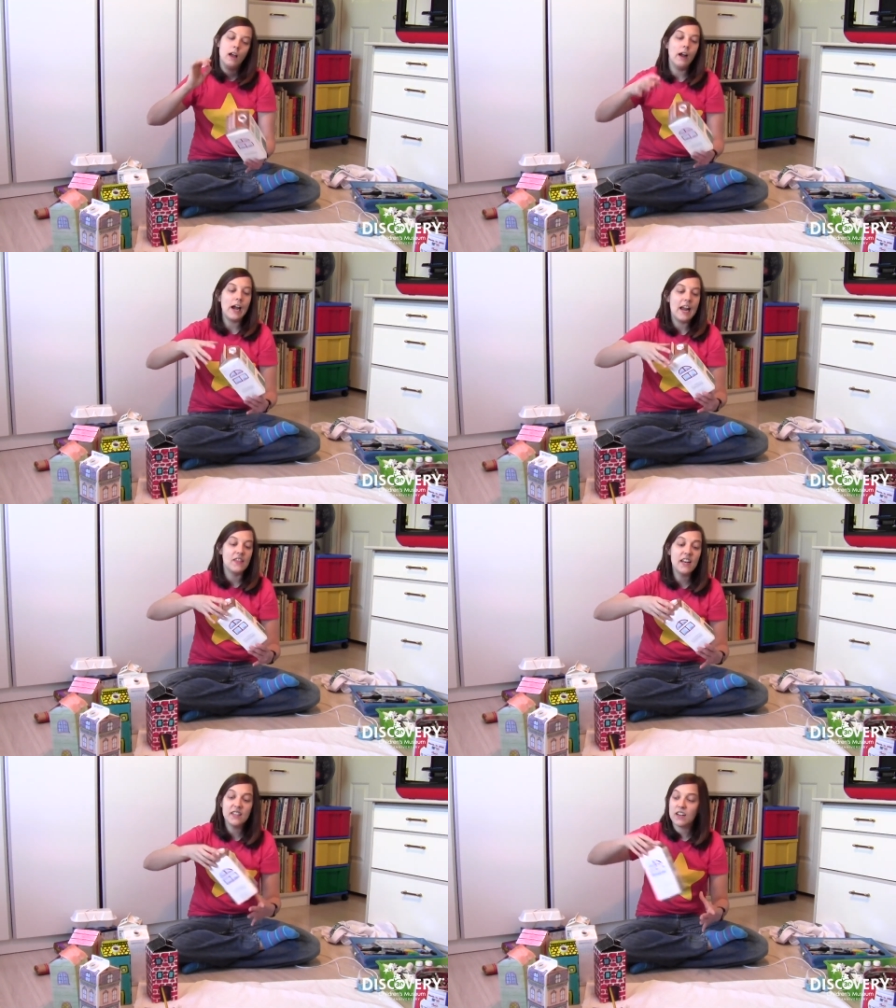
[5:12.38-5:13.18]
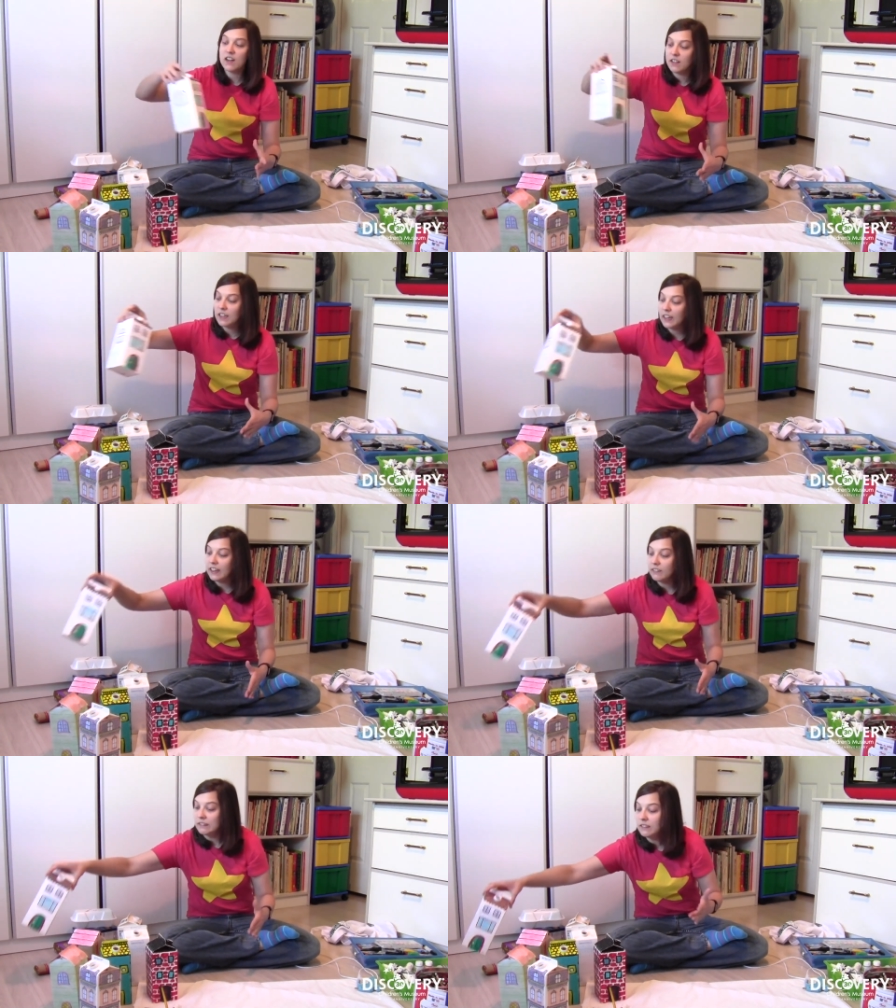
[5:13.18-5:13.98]
Alright, and then I started
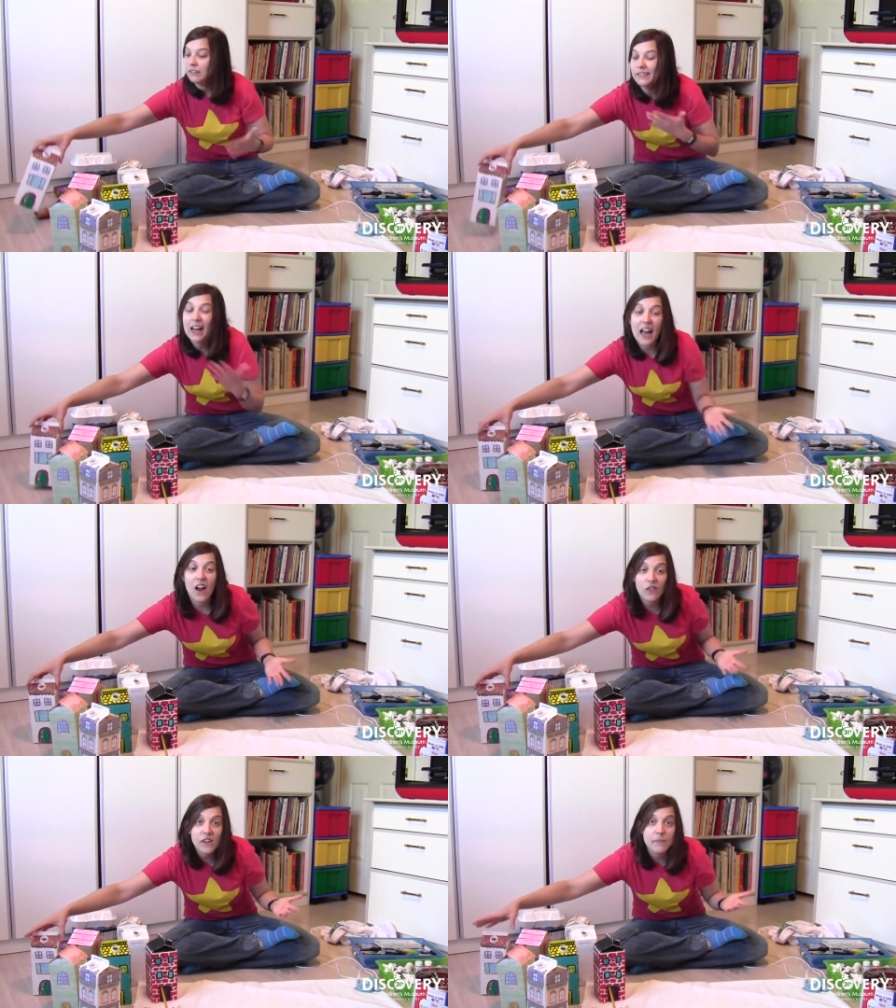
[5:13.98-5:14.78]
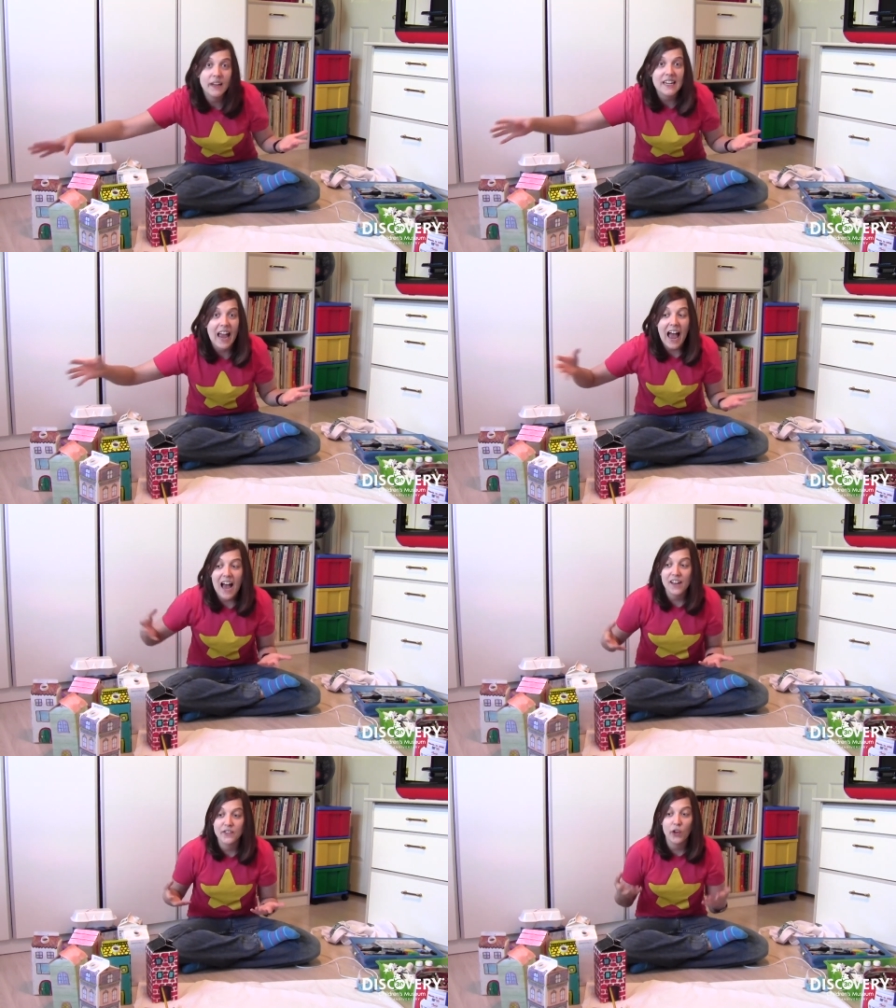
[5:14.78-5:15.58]
thinking not everybody
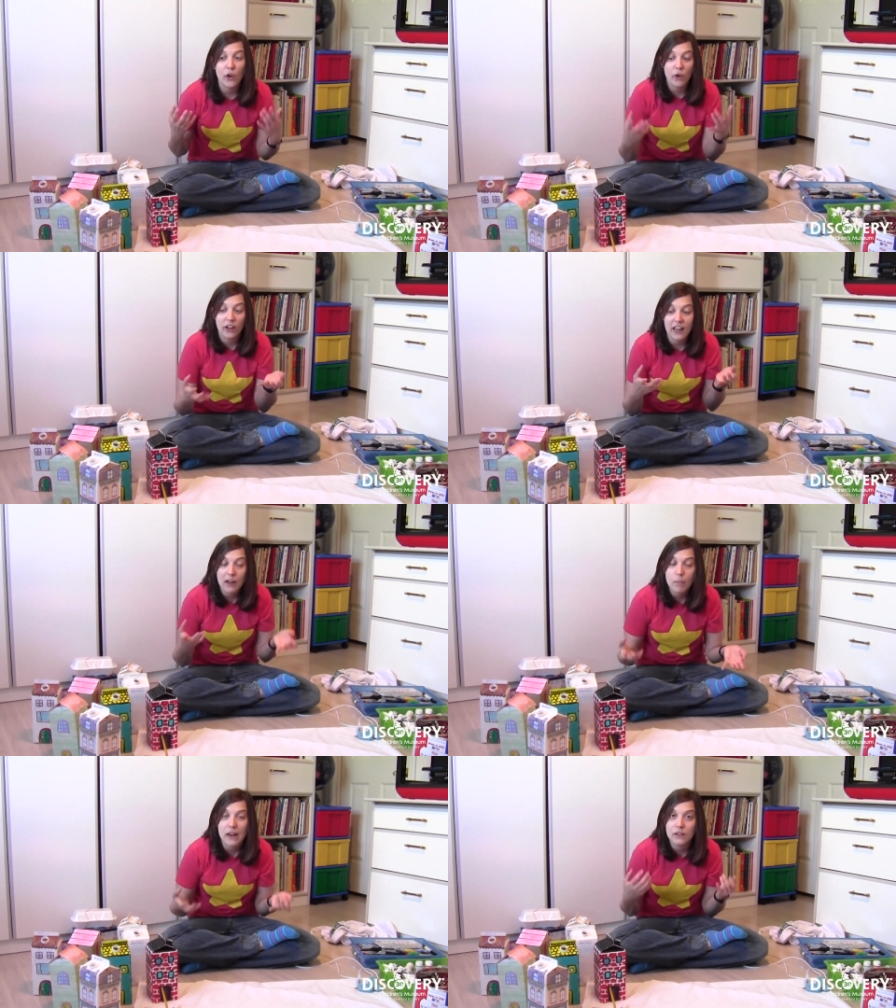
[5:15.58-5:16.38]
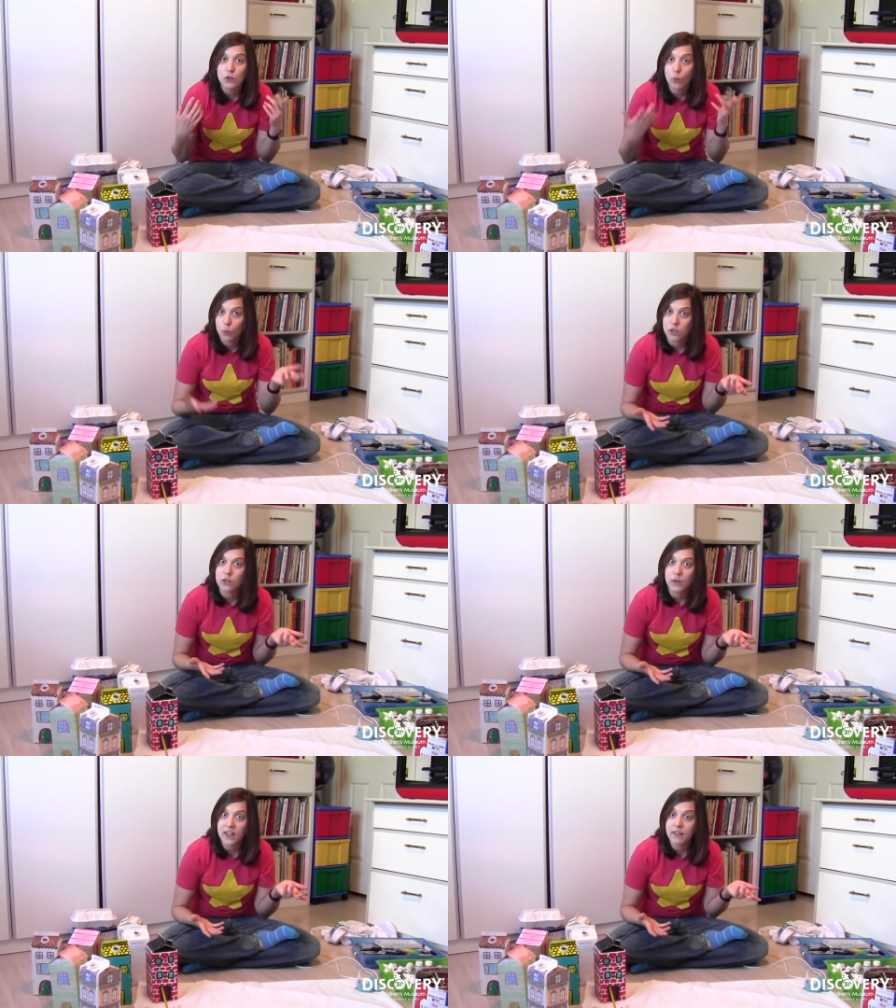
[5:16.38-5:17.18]
has acrylic paint to
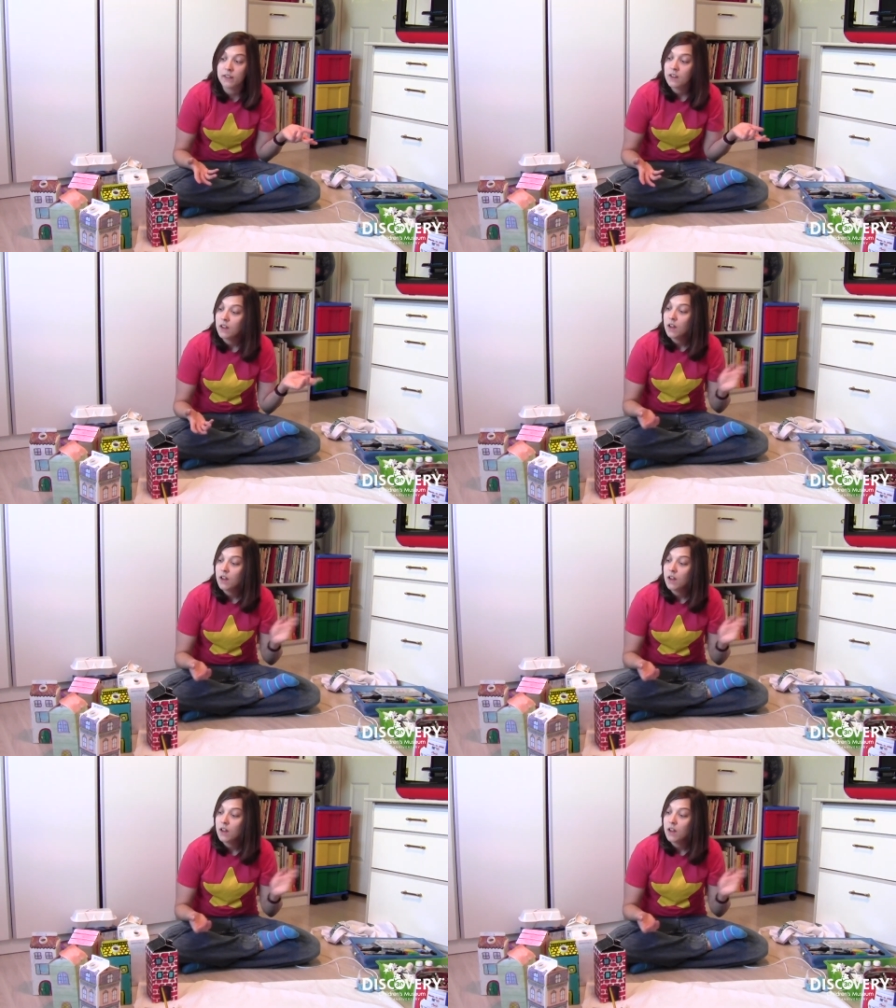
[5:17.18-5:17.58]
work with.